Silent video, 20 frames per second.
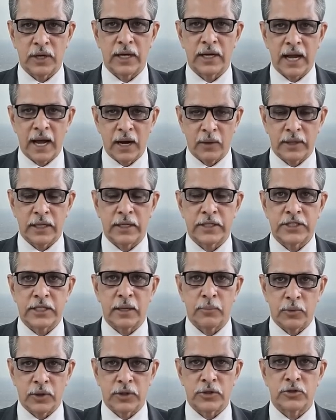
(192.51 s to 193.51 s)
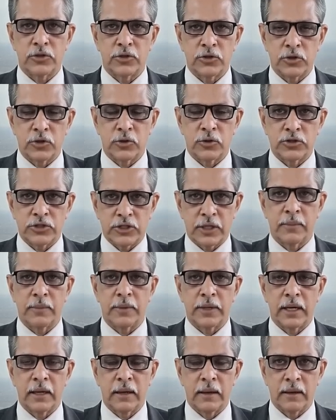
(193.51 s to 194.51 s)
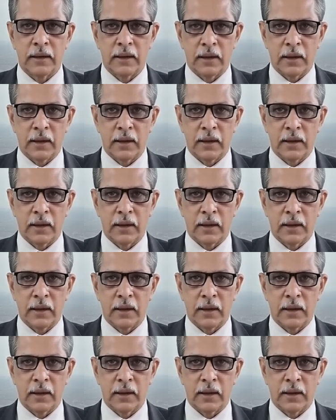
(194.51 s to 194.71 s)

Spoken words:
allowing someone to do something.